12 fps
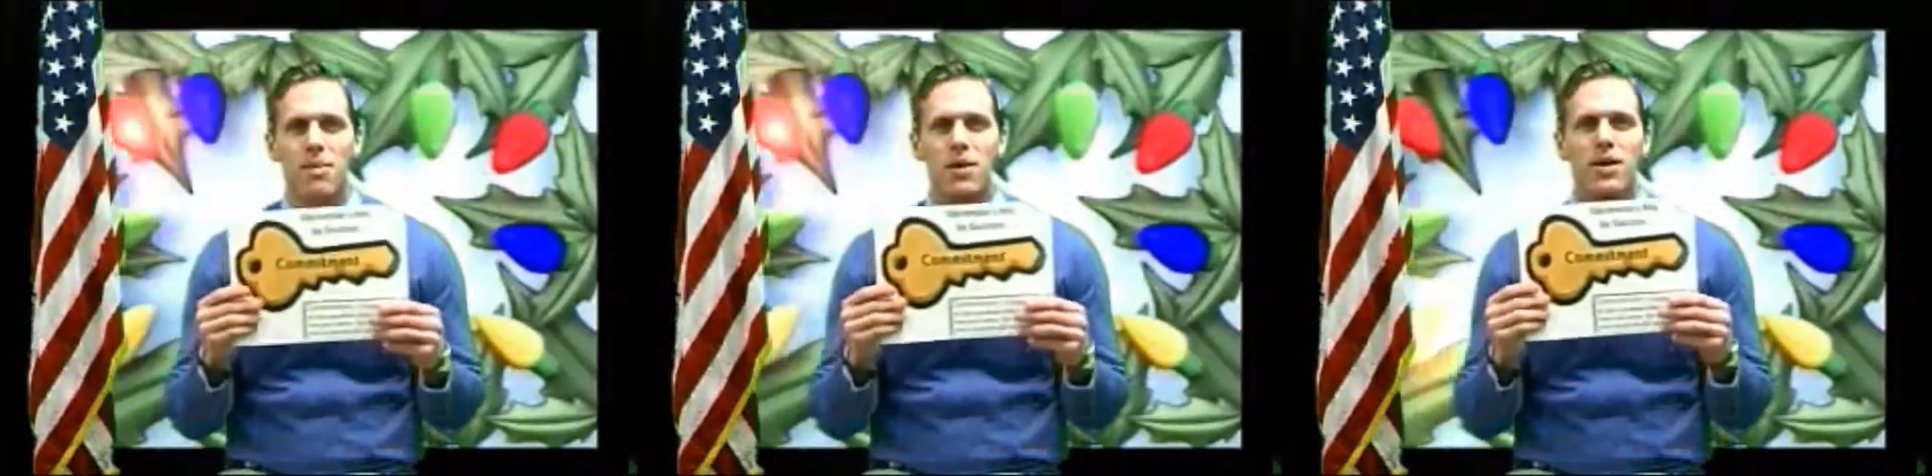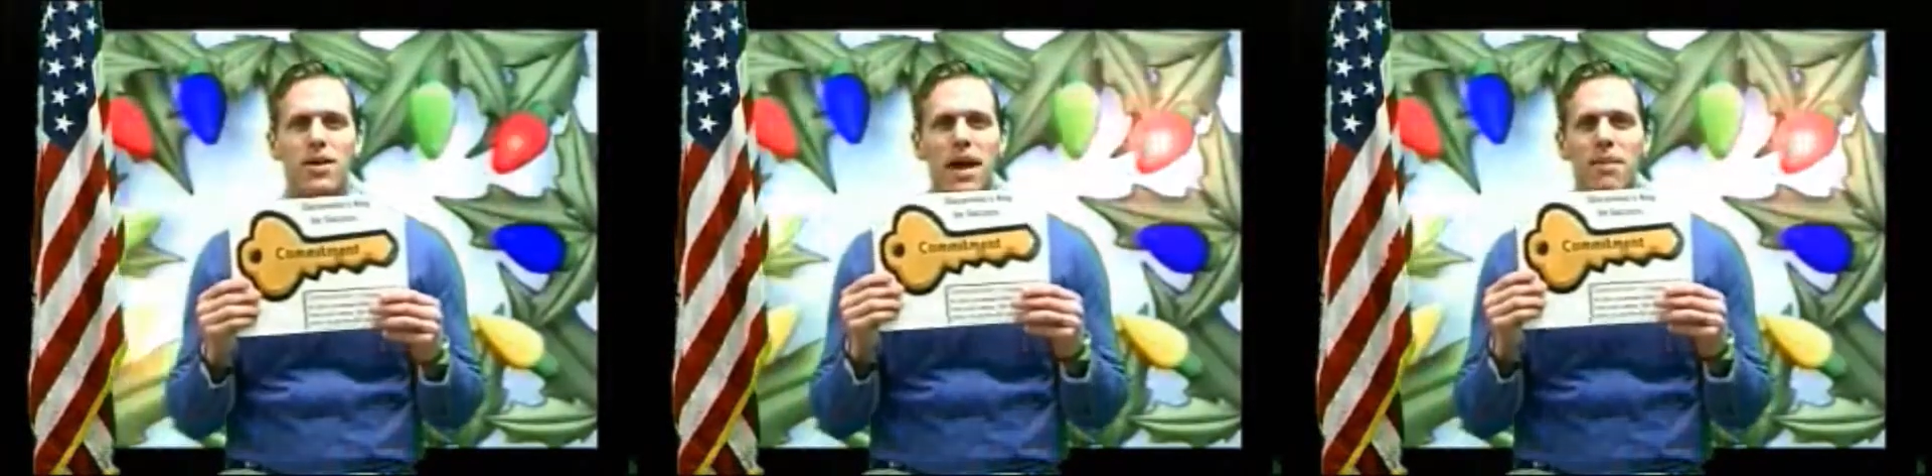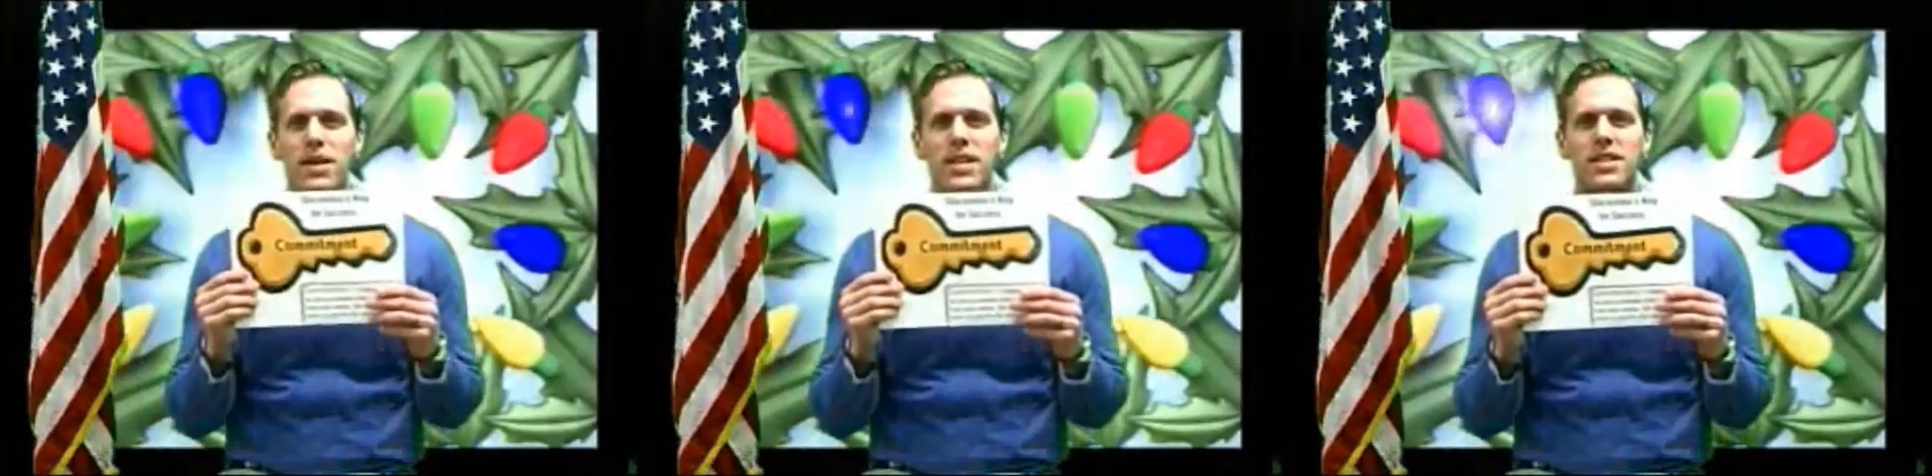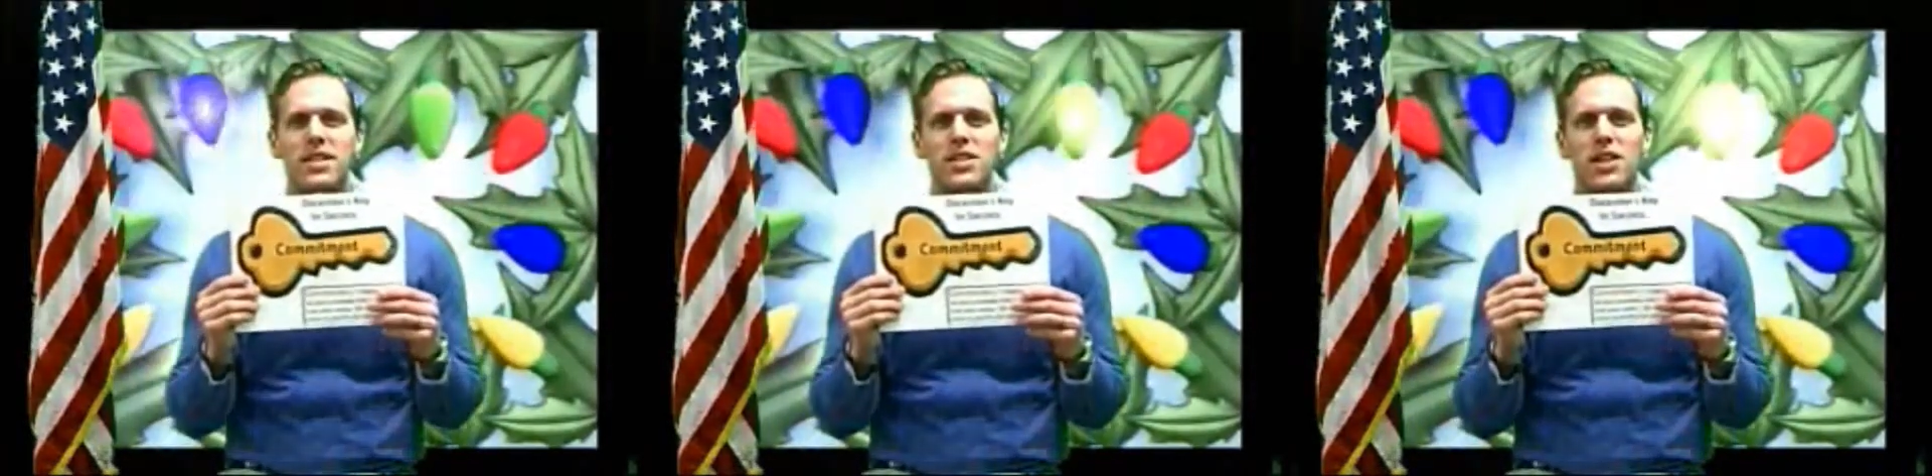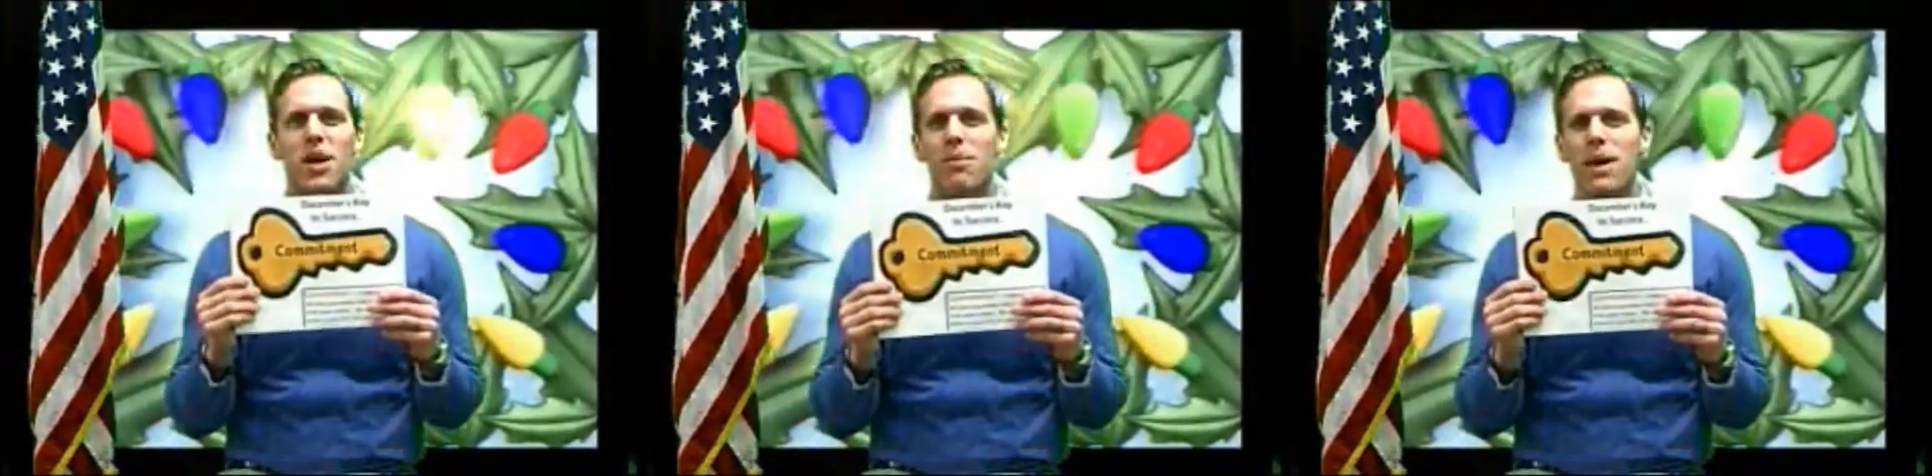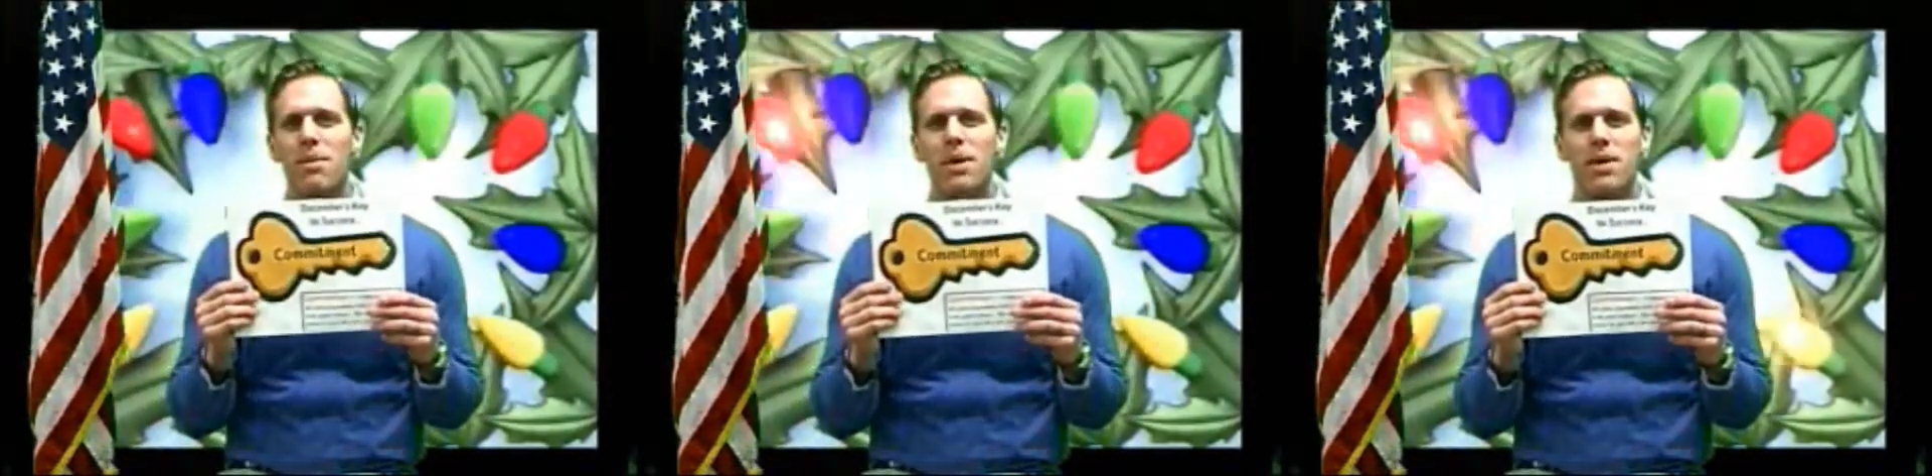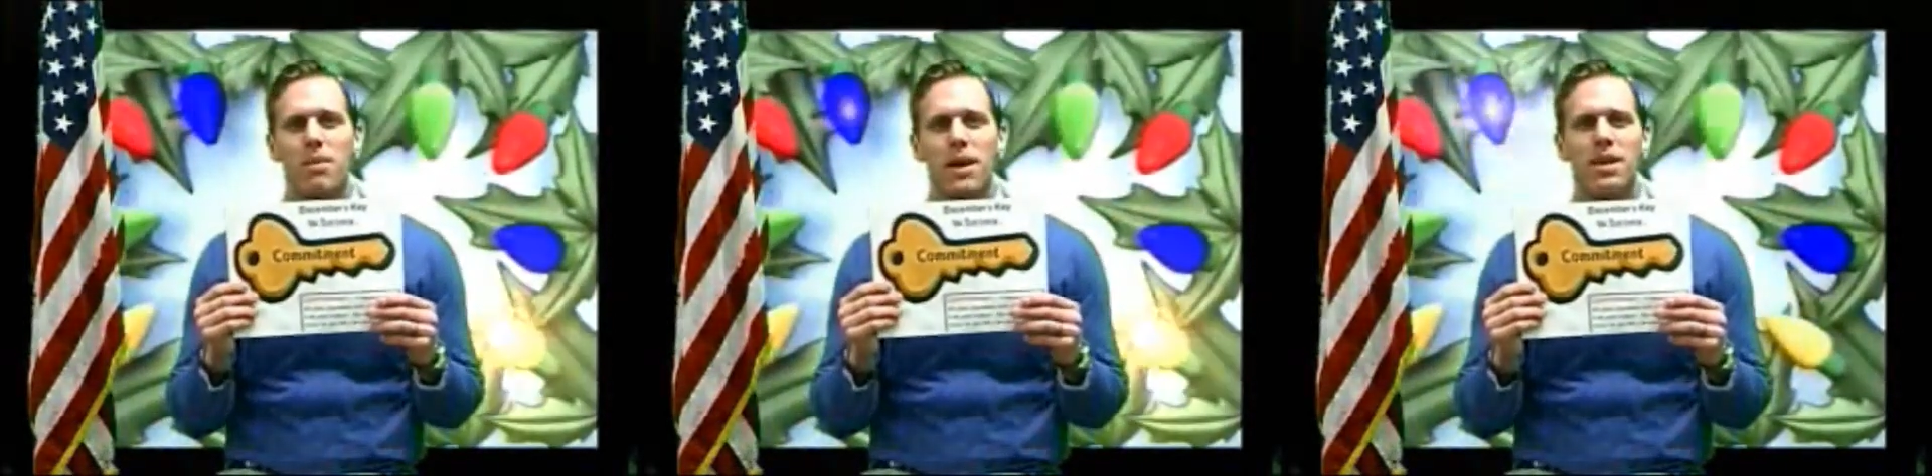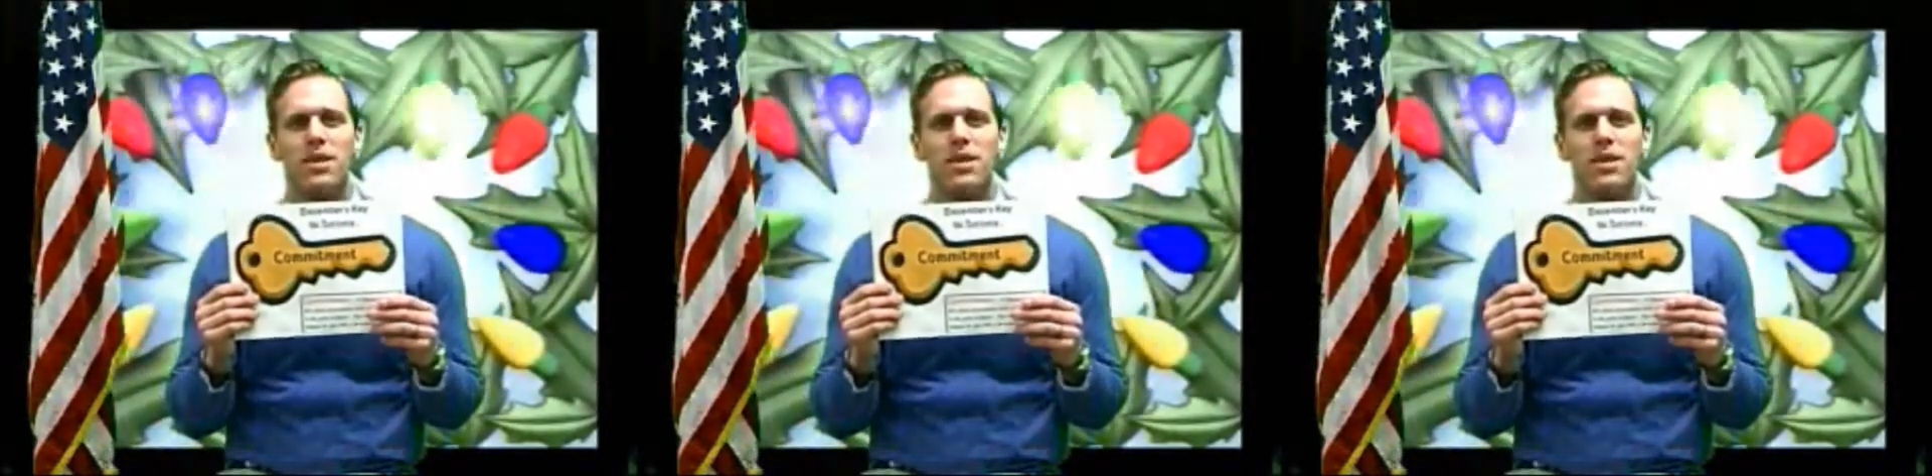That means it's commitment month.